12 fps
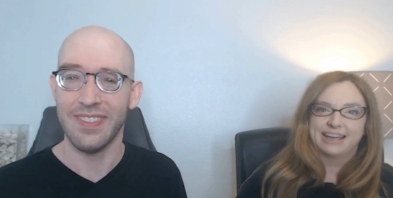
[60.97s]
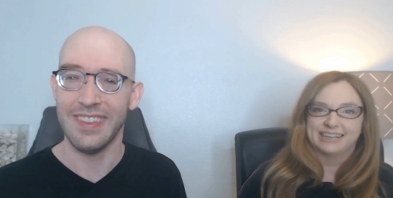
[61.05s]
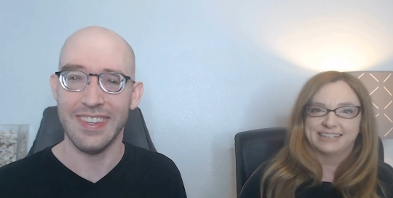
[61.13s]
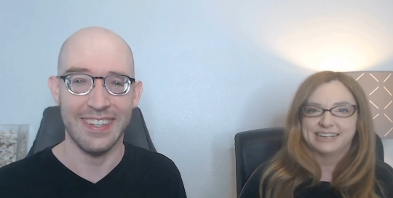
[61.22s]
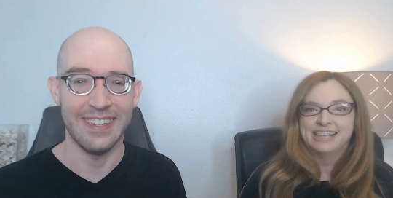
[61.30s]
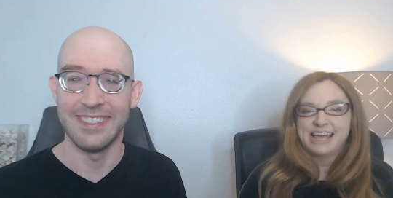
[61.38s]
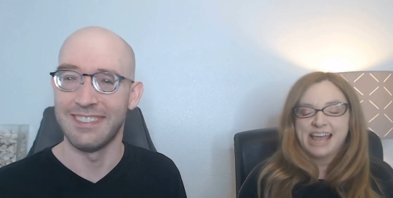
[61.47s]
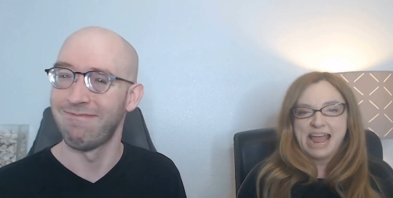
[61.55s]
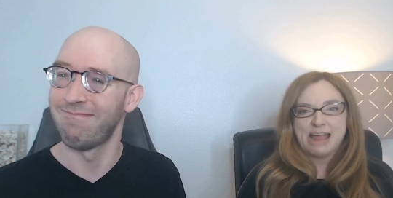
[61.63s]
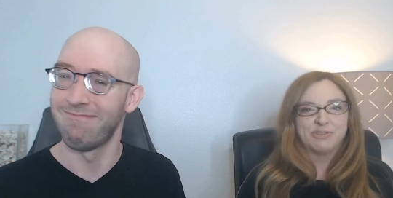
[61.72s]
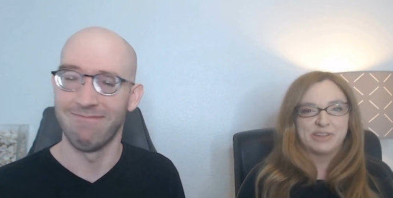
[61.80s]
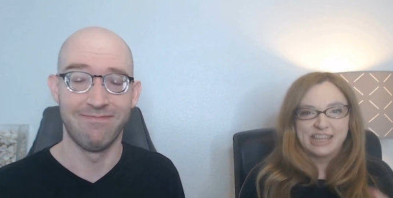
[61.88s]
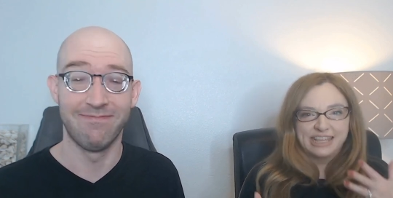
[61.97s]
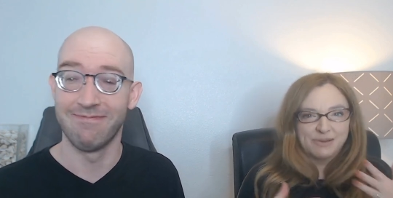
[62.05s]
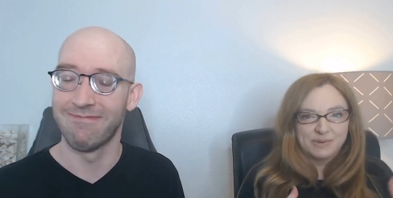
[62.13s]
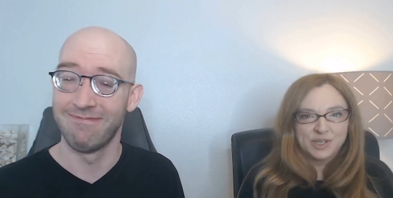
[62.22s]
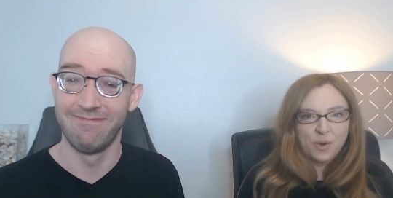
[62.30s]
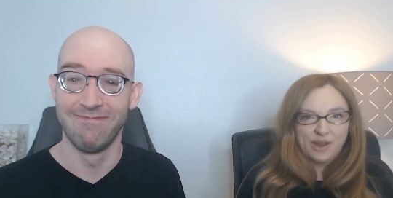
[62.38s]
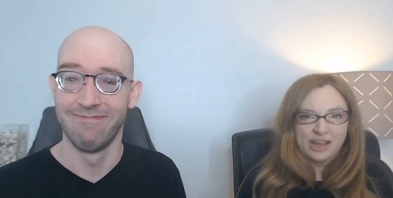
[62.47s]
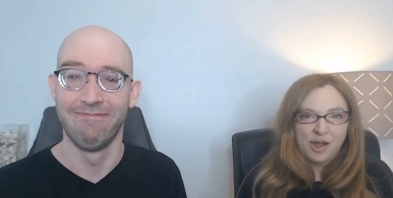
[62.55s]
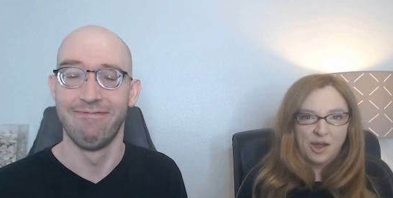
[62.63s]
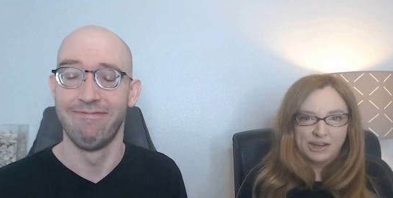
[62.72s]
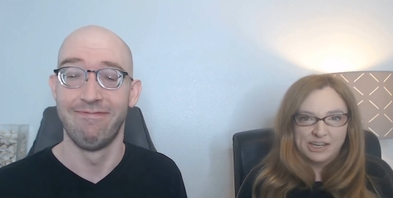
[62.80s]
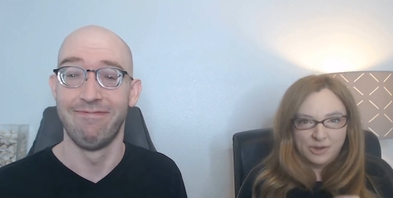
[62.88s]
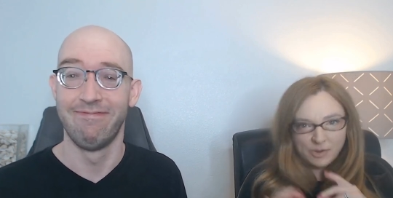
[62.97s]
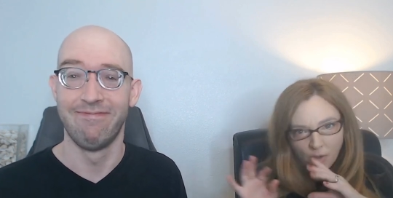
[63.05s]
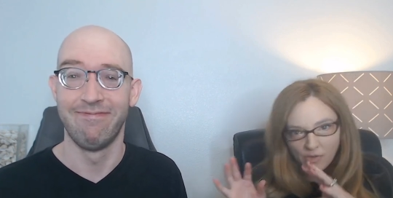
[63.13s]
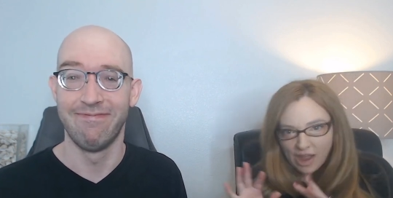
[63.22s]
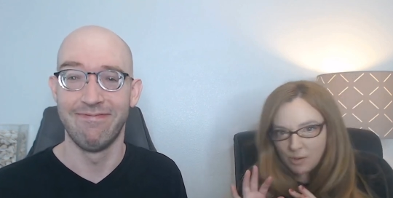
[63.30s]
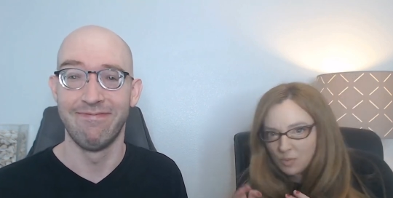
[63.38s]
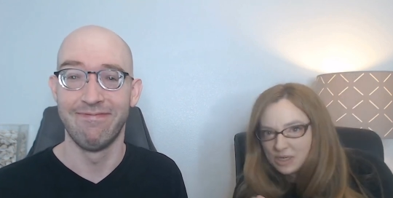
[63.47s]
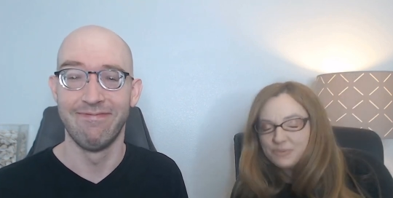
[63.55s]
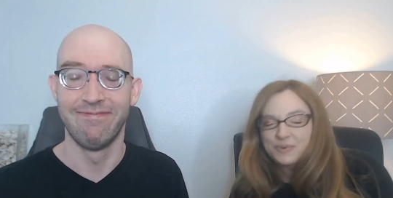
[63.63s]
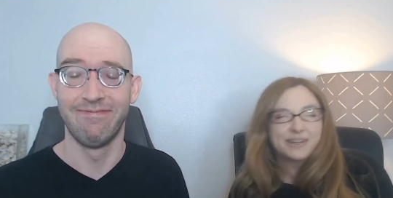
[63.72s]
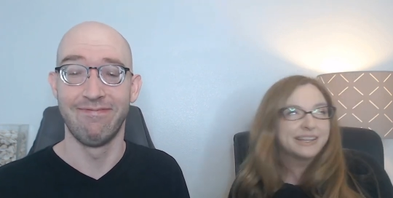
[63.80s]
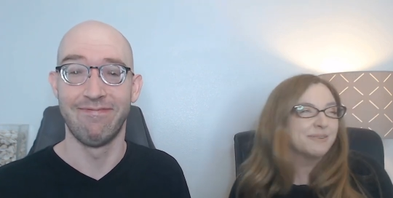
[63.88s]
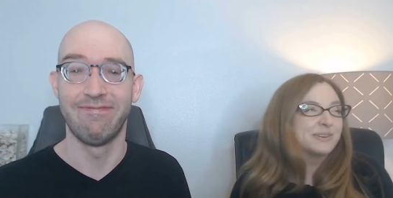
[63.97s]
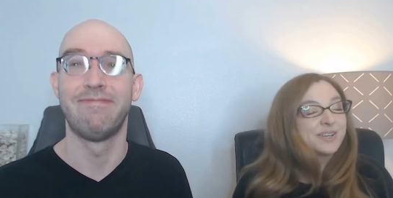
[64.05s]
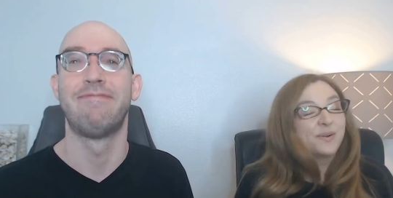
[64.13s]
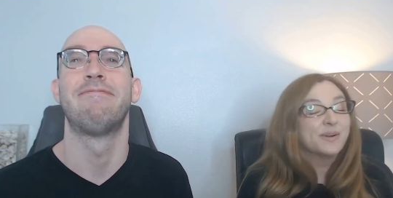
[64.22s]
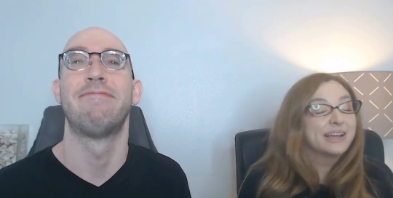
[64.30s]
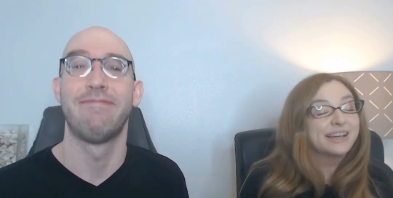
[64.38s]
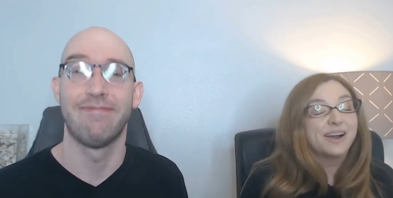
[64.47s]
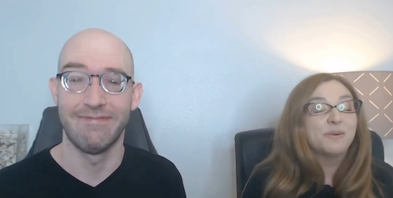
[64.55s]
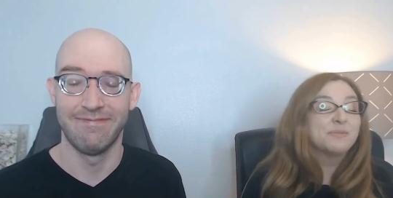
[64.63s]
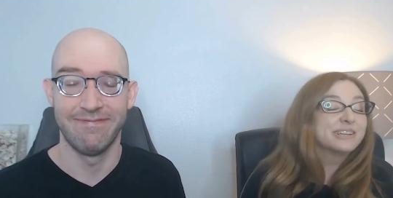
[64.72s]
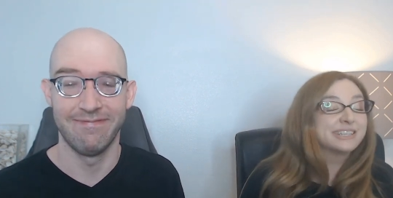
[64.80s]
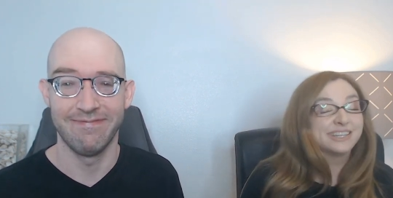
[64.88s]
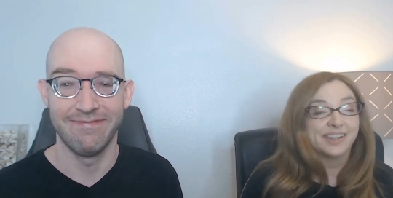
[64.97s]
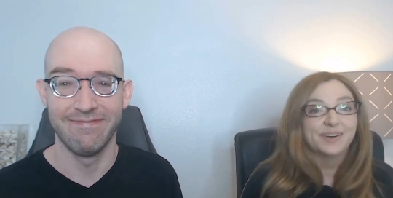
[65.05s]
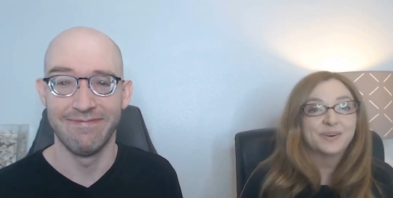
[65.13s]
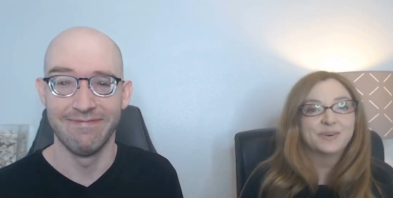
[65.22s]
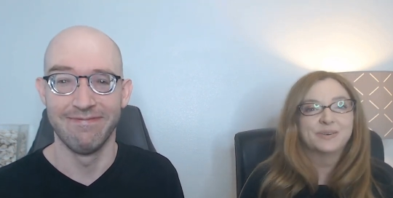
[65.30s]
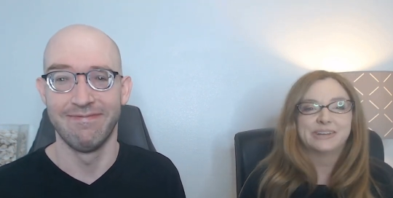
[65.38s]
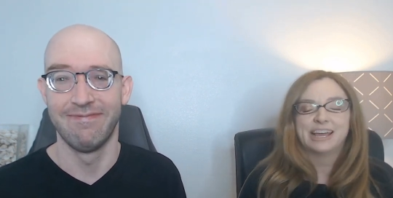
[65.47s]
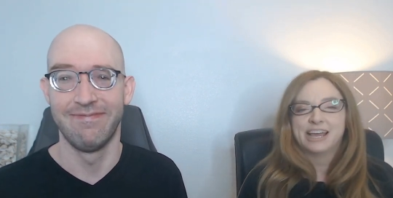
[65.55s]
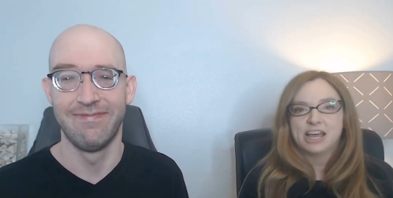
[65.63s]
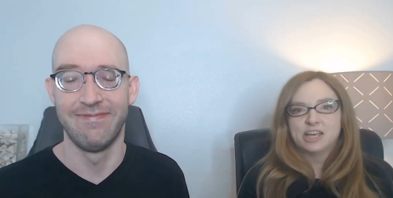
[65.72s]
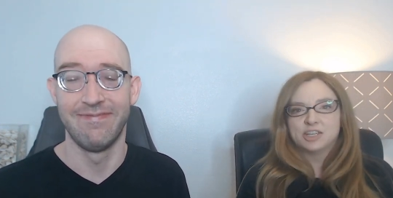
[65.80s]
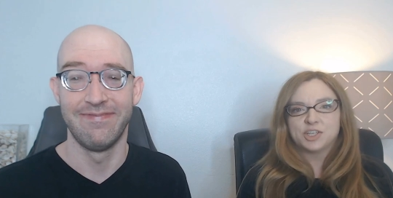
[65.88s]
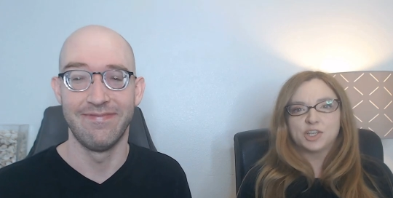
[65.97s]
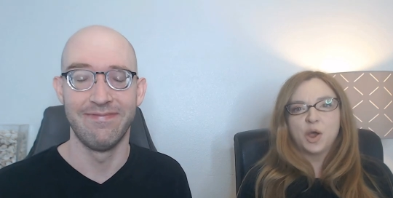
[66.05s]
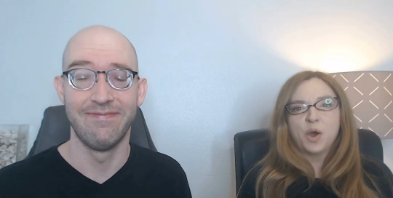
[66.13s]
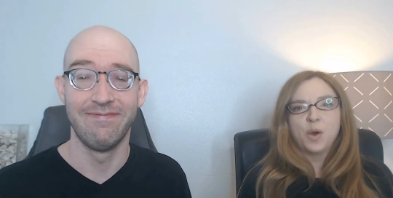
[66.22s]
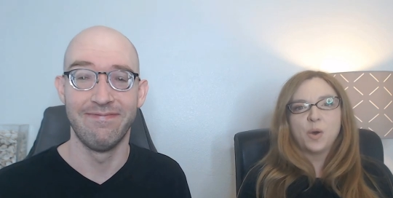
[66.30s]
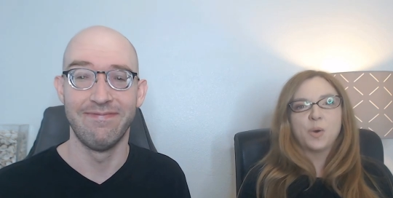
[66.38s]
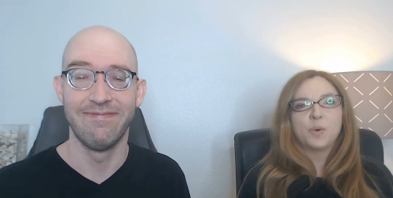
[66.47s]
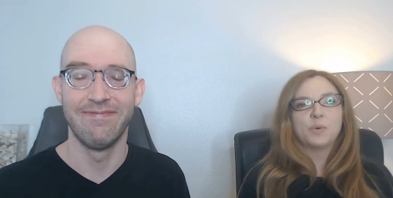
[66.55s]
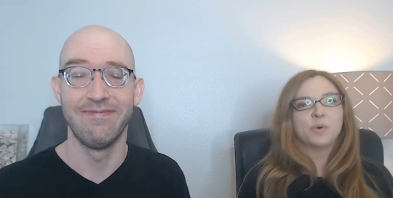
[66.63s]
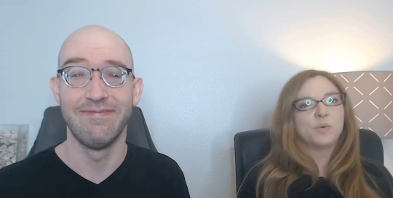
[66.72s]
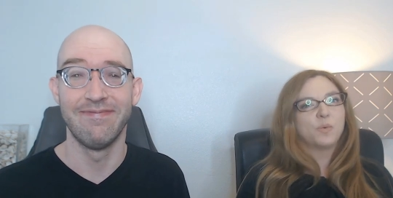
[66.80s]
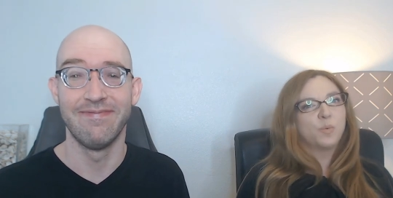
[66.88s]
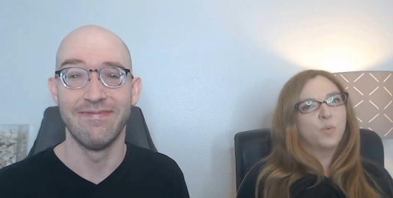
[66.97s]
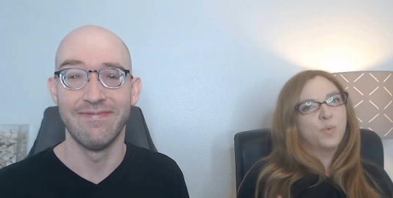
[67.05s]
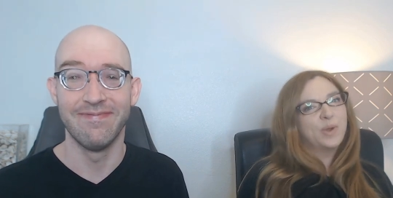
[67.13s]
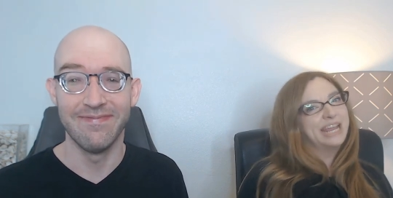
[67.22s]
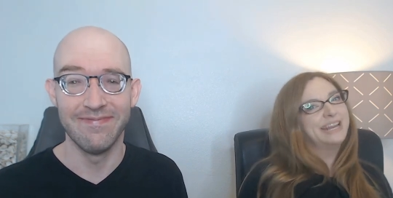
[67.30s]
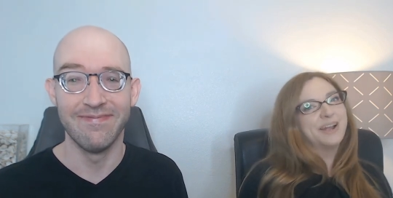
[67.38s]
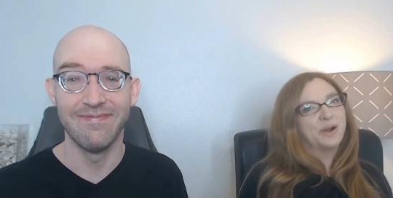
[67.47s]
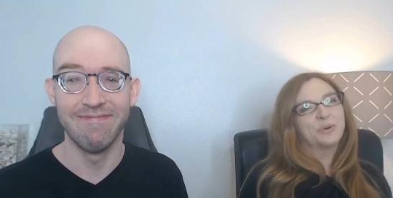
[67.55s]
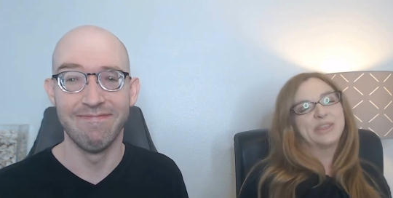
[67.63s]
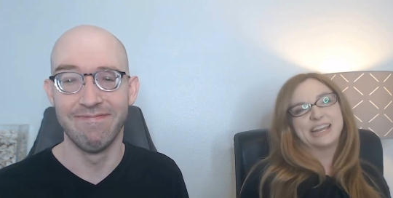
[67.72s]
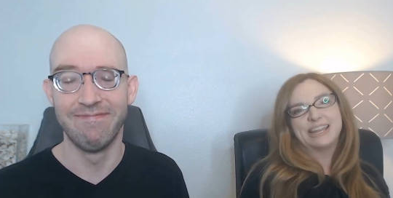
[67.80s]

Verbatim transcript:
Speaker 1: and everything that was going on, you know, all that whispering that was going on with Sloane. So we know that